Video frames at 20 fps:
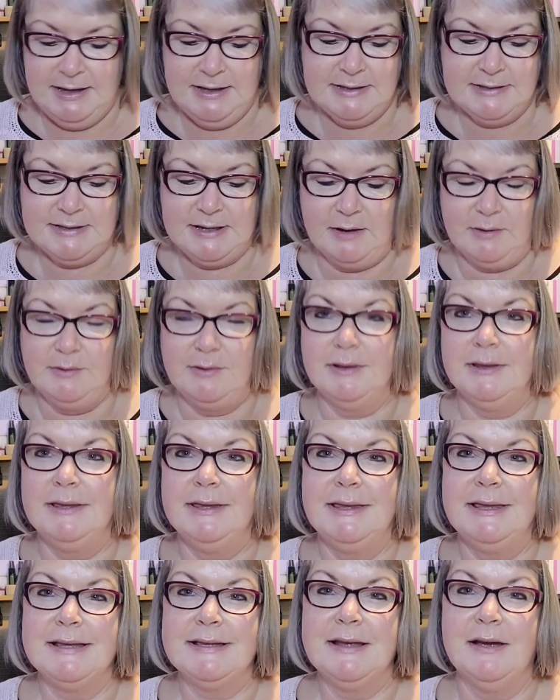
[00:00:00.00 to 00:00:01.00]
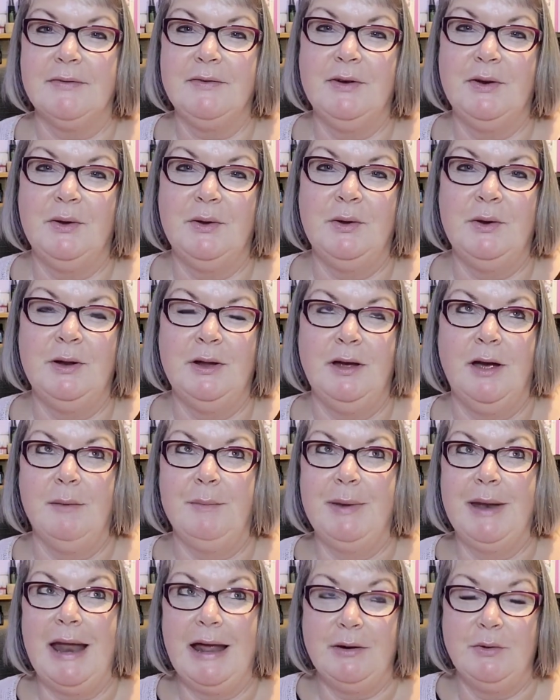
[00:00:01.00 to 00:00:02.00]
So this afternoon I've
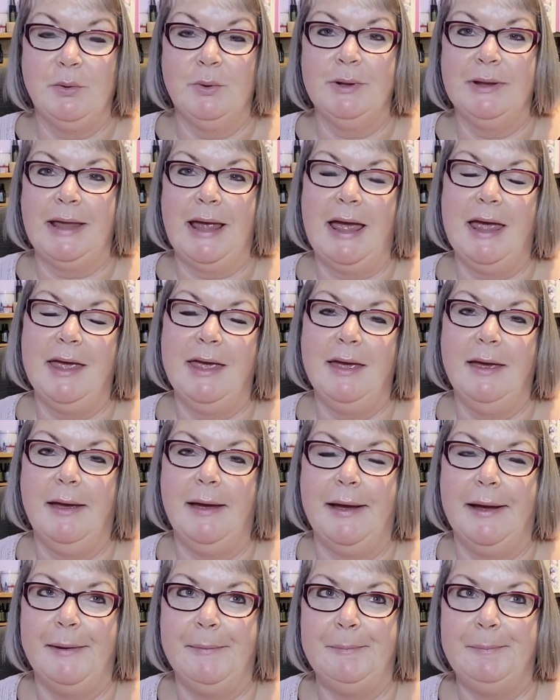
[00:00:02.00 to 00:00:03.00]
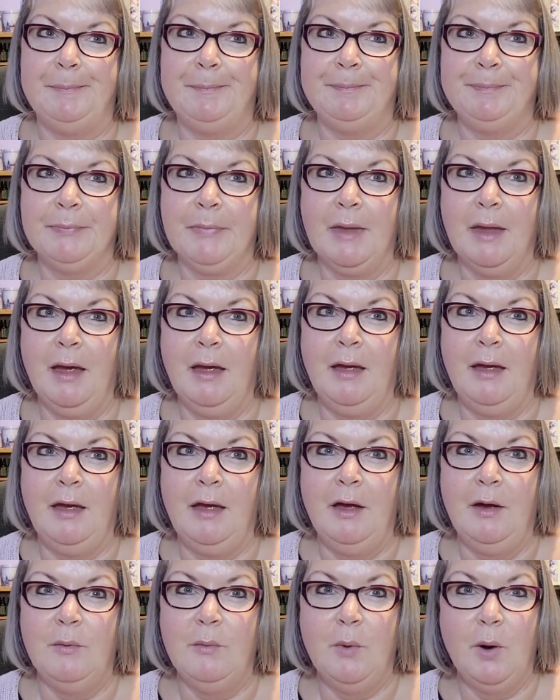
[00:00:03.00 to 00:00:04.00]
been out all day,
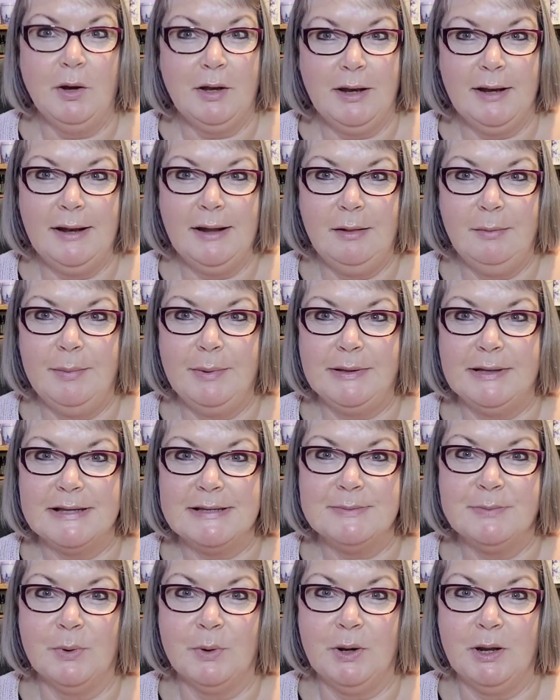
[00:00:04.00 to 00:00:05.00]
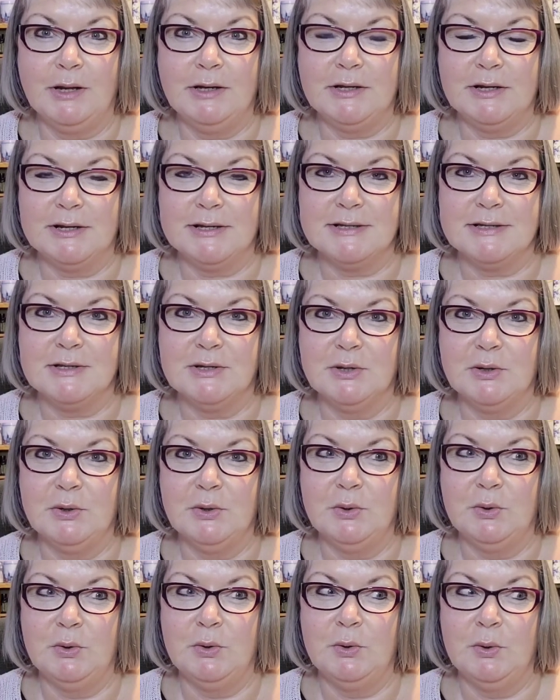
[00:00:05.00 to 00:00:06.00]
worked a little bit this morning just
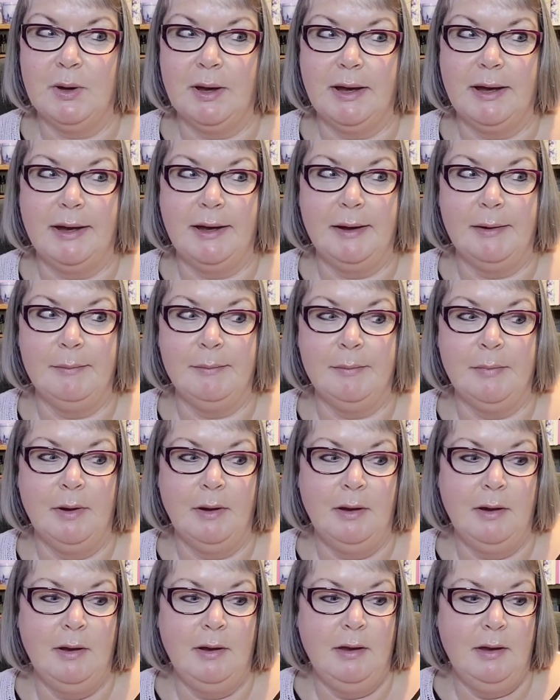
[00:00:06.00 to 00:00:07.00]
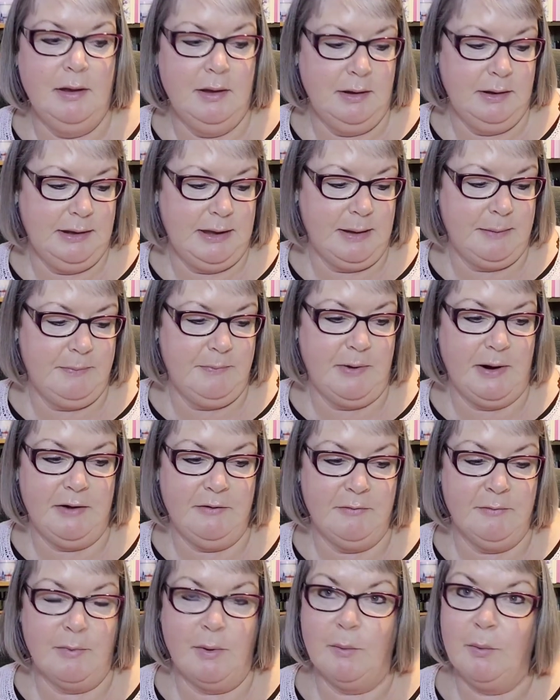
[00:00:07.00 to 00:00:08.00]
to get ready
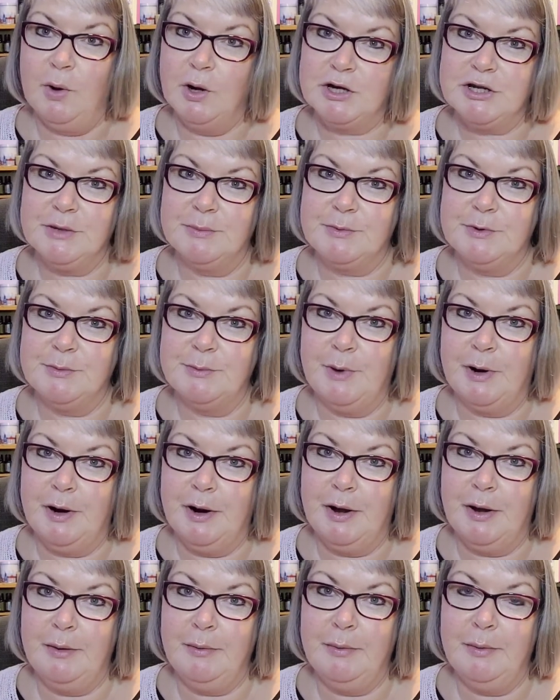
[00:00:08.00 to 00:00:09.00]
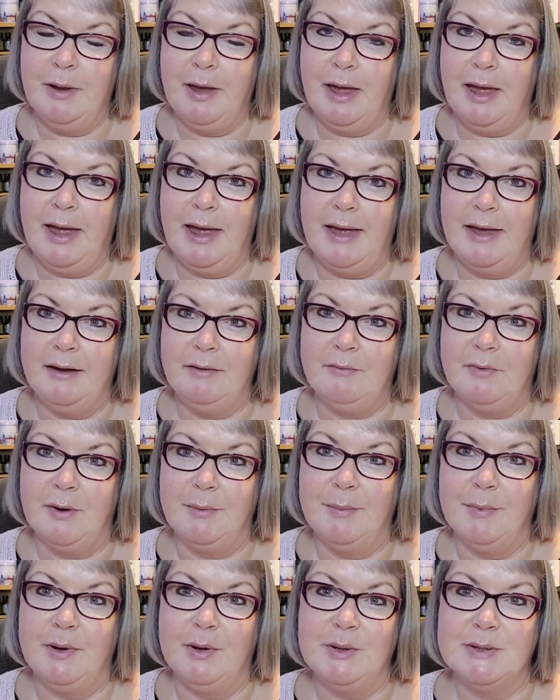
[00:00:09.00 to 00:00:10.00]
for my workshop tomorrow and write
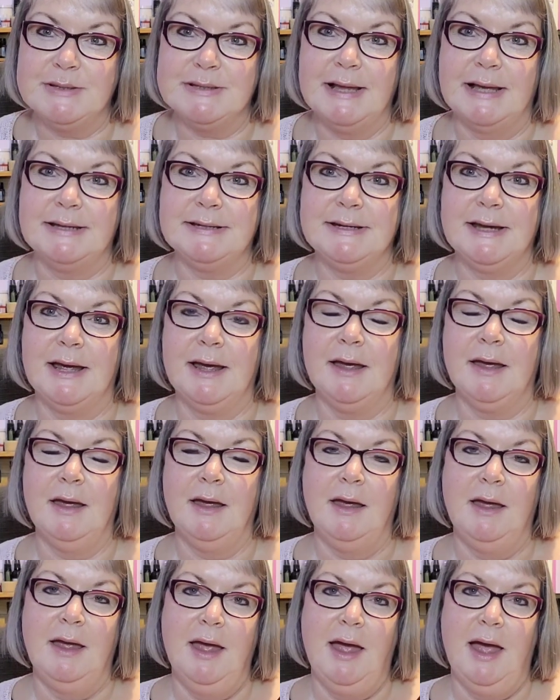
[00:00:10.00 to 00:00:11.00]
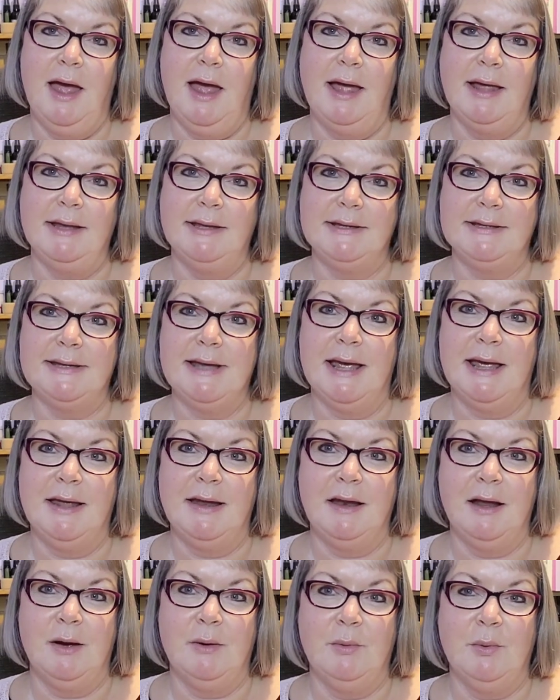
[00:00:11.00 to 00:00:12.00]
my newsletter, and
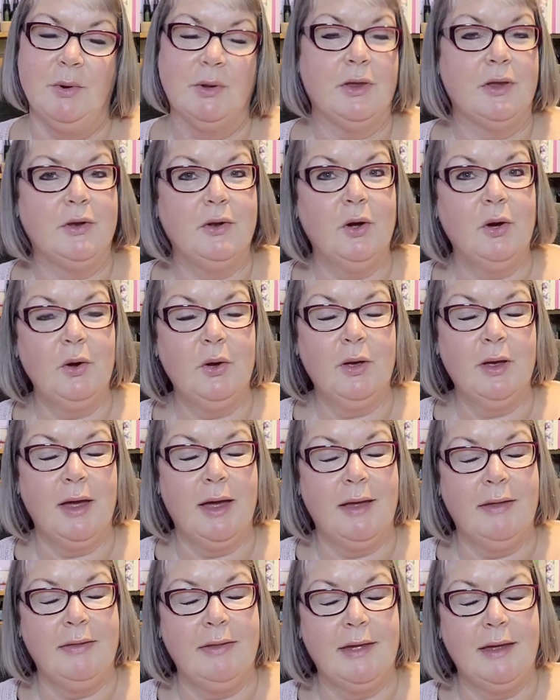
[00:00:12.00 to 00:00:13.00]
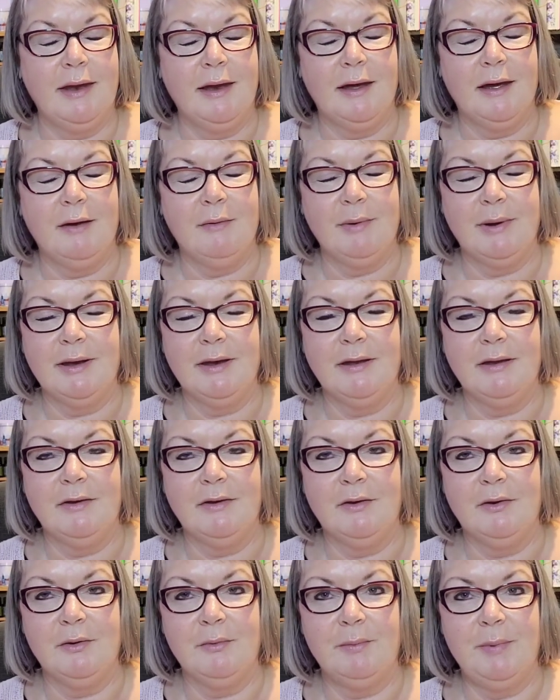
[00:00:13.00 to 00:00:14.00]
then I walked the dog, and then I went
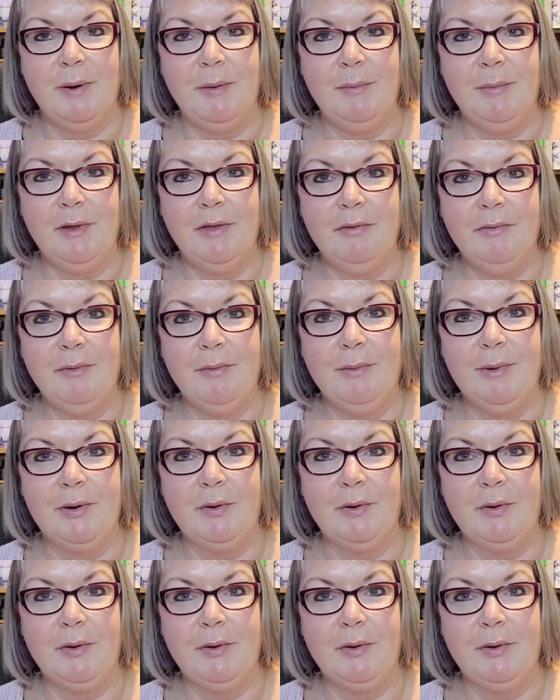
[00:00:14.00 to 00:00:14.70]
into Plymouth with my